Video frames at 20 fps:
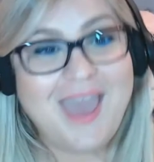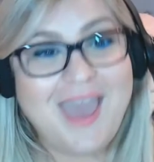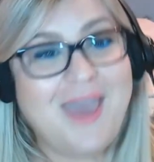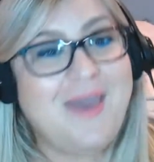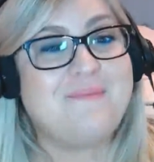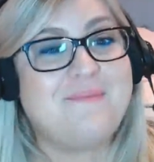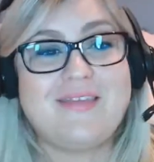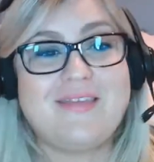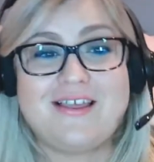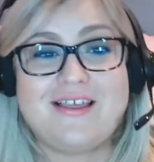
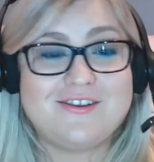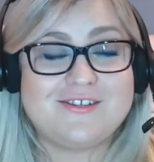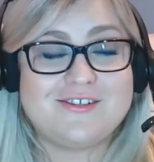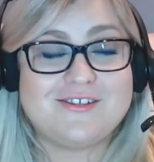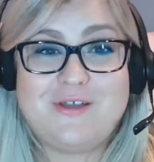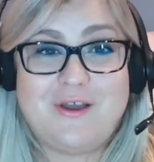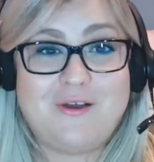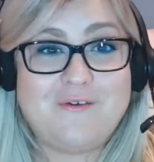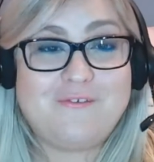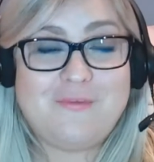but that's just
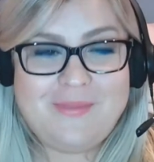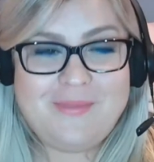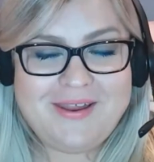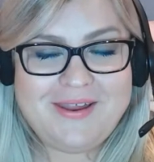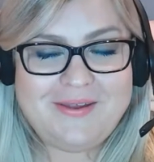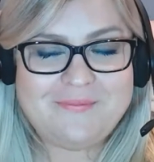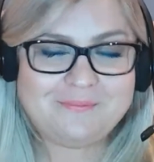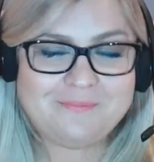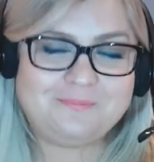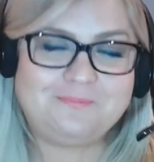not for
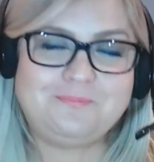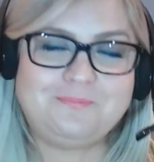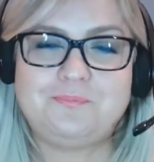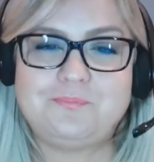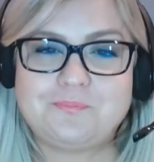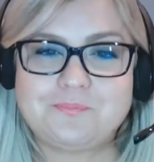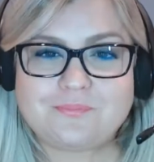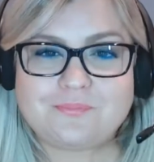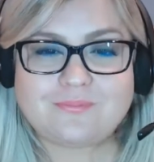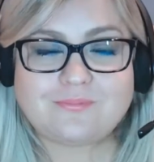me.
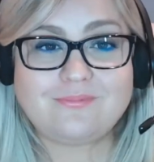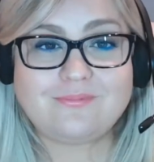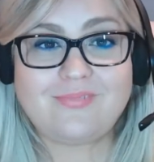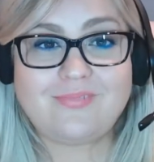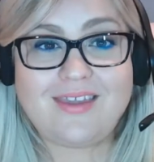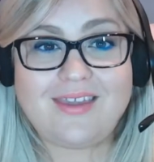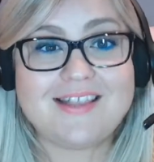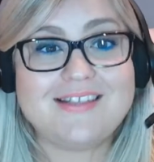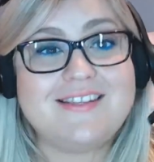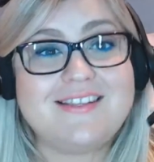
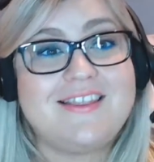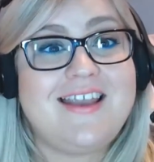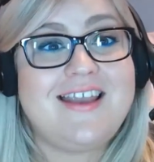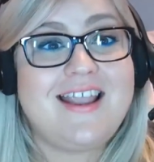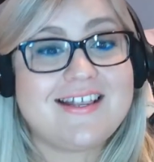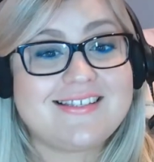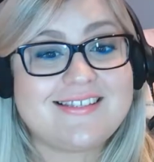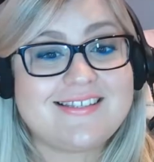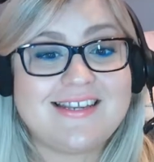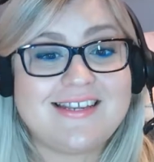So the
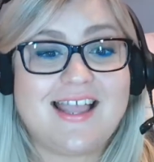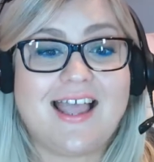next thing